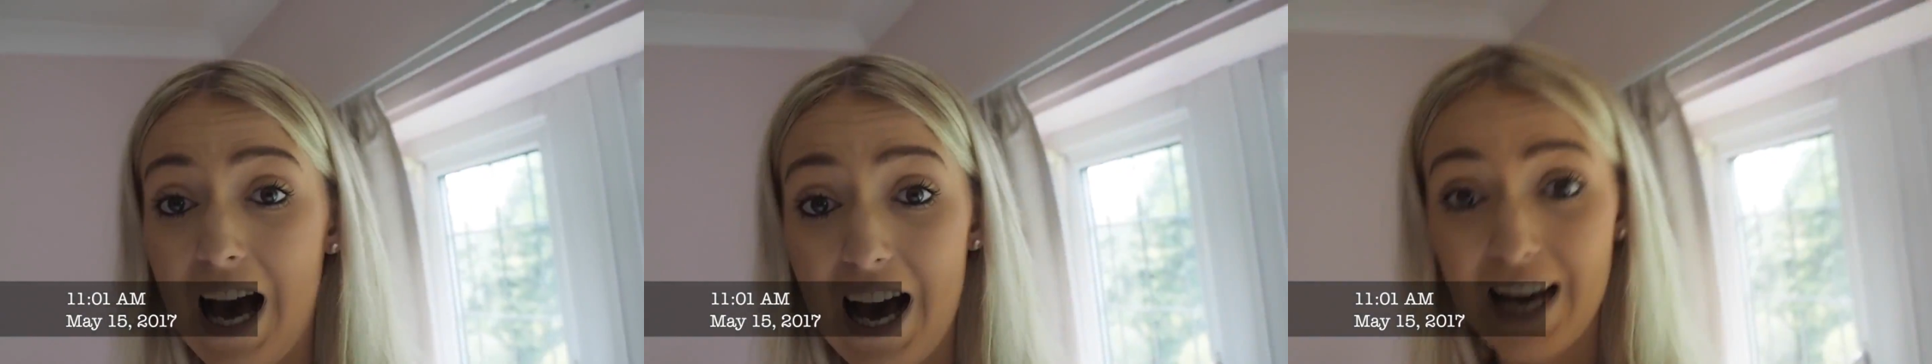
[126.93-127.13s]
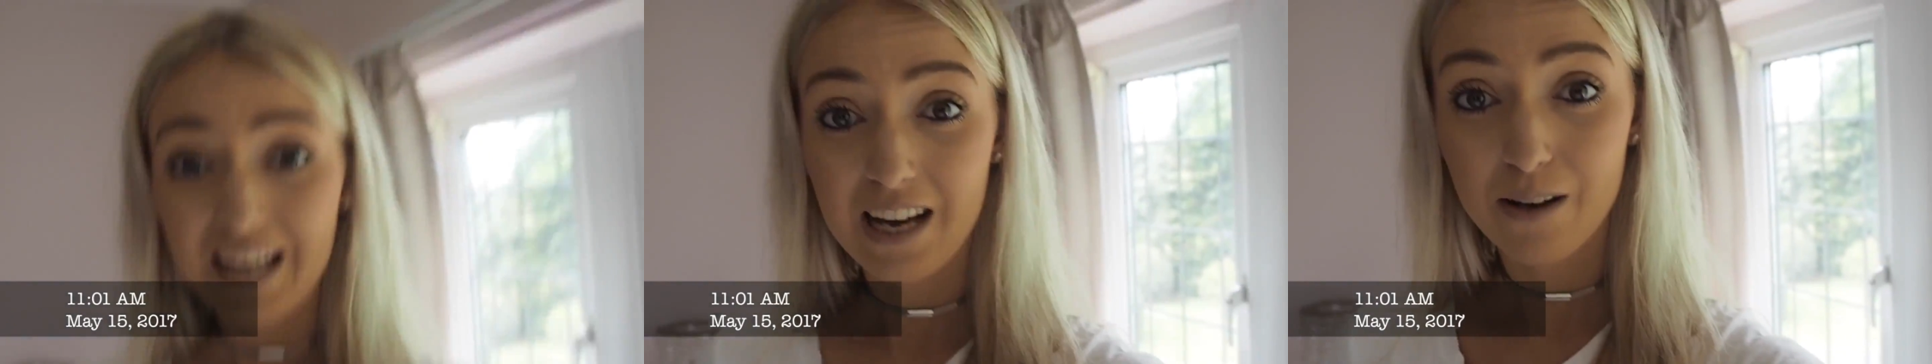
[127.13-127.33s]

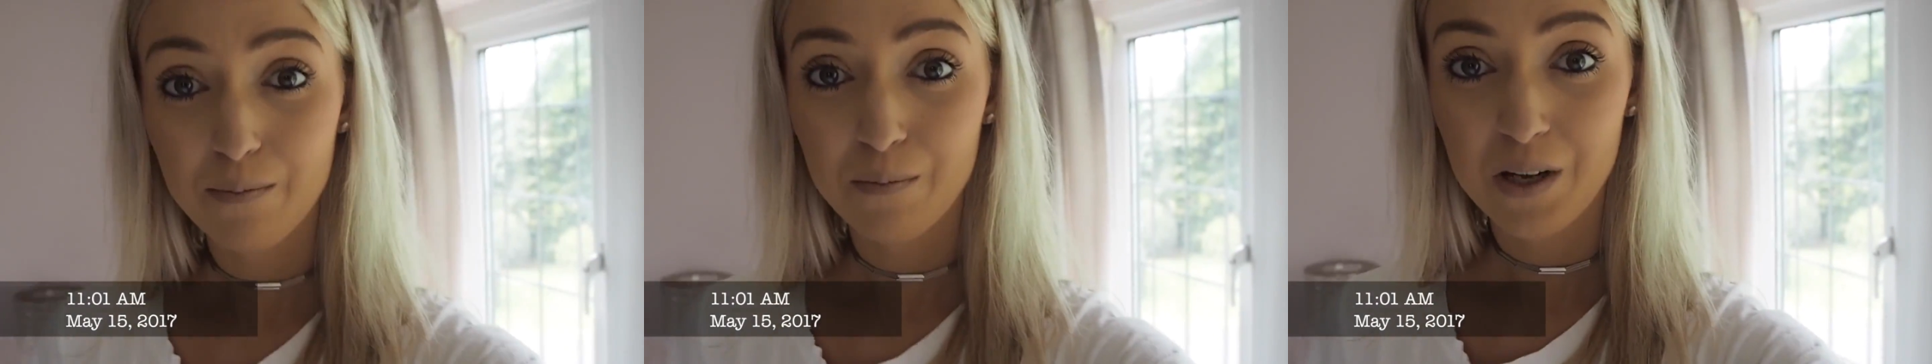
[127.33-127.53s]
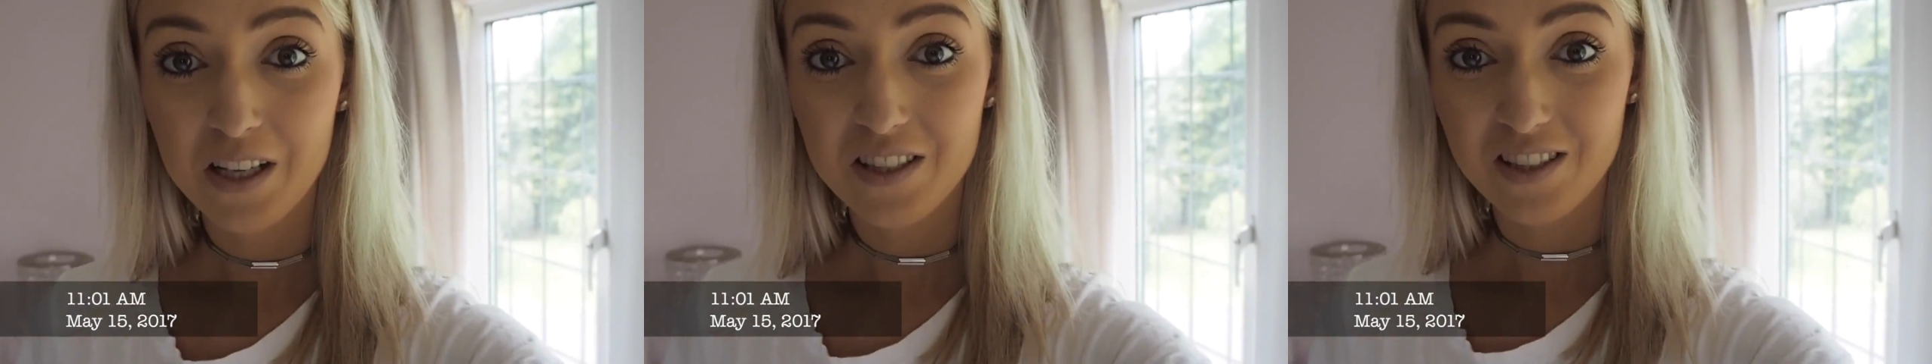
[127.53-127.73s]

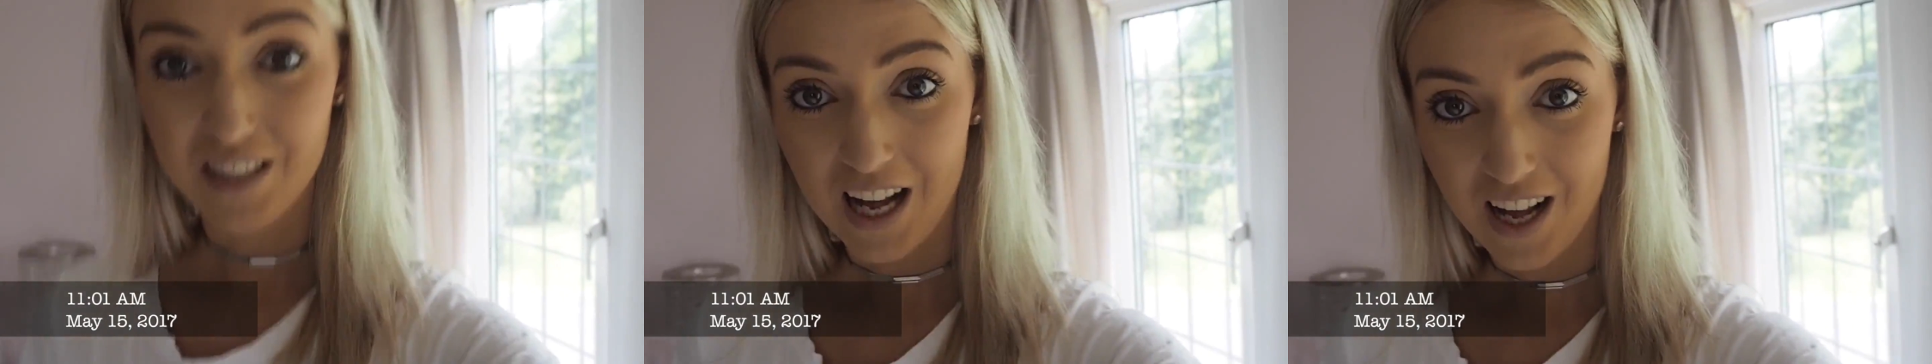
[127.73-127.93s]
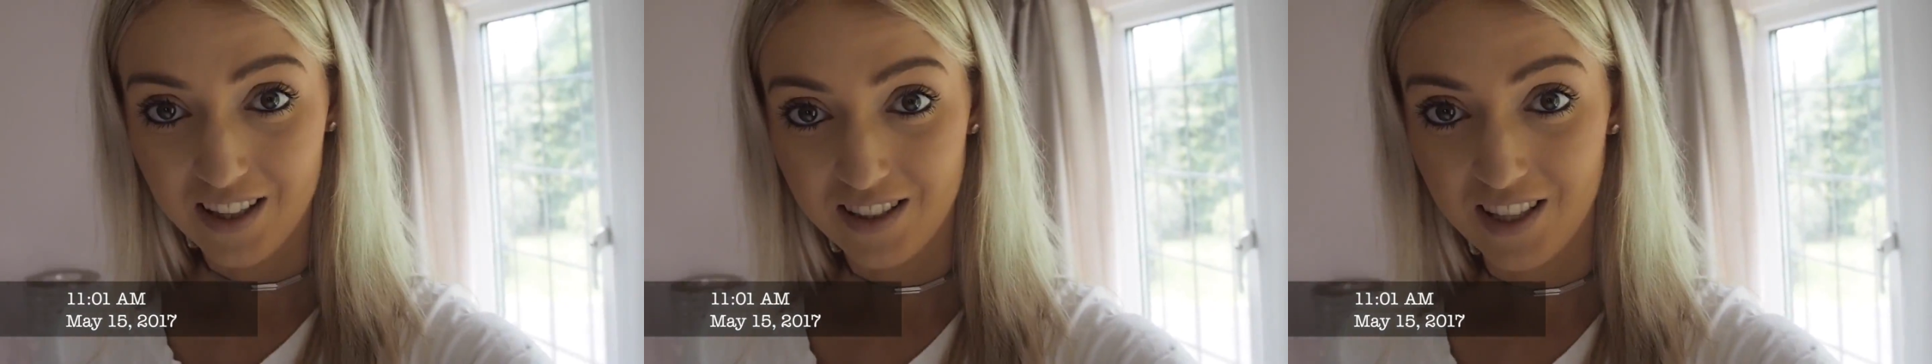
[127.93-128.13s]
am
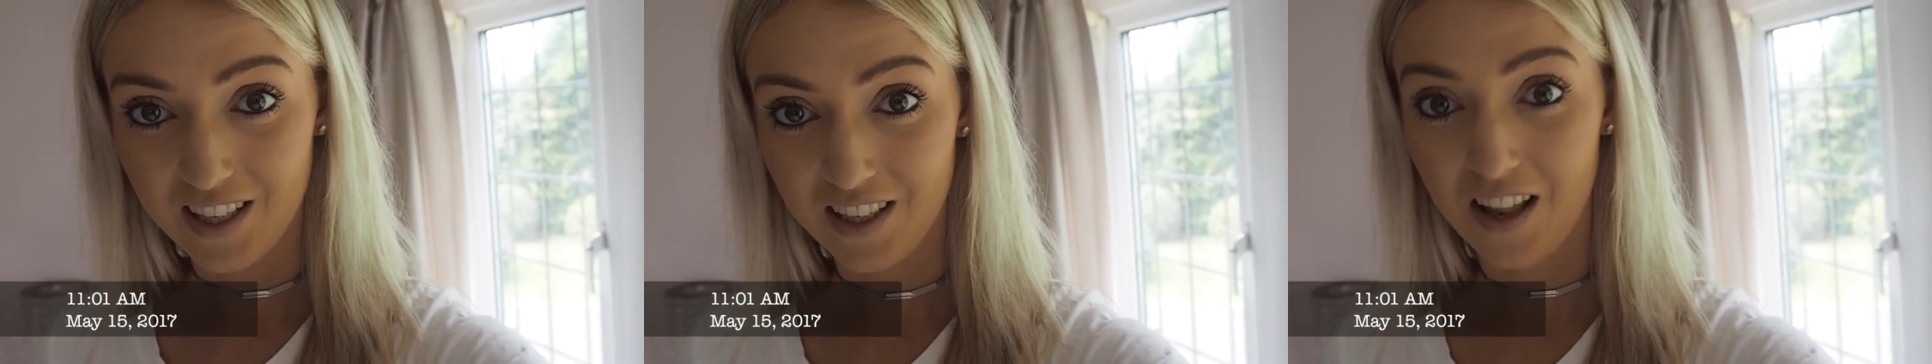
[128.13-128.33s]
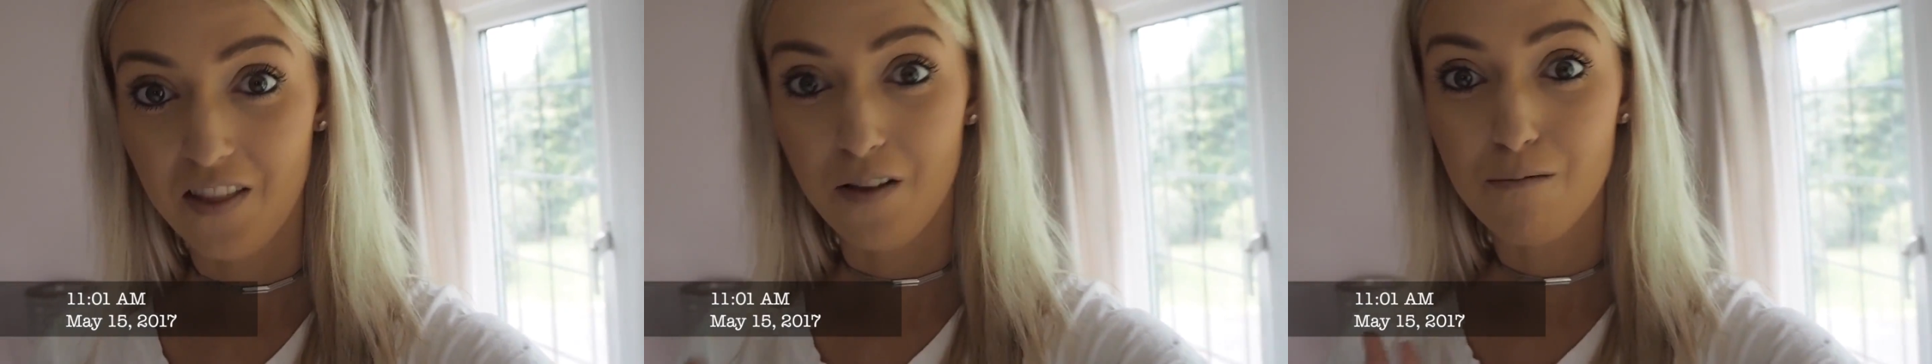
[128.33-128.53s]

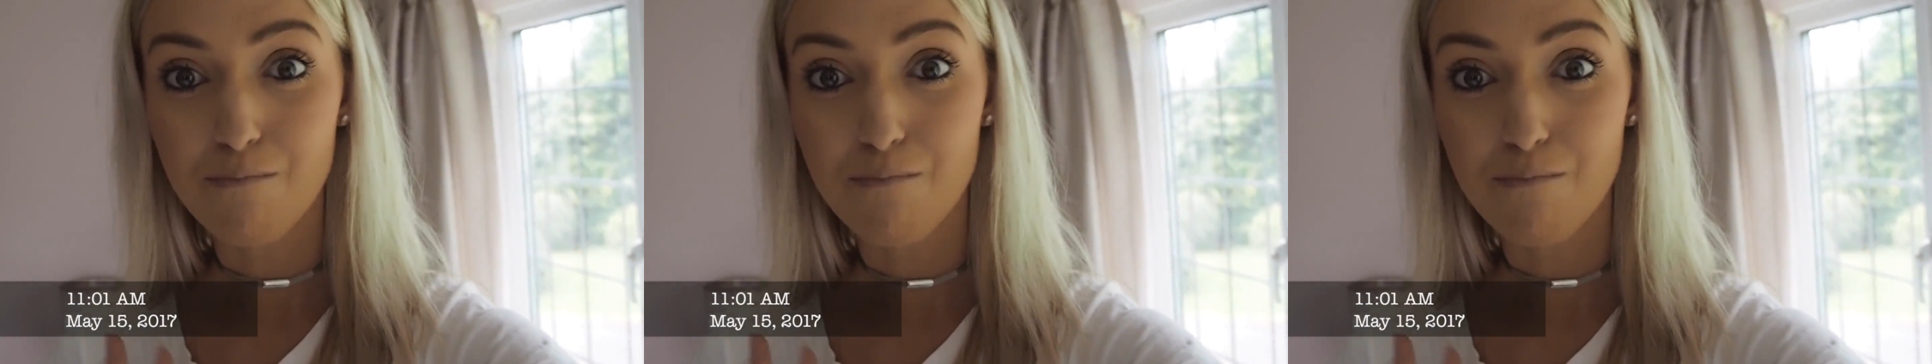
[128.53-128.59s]
starting the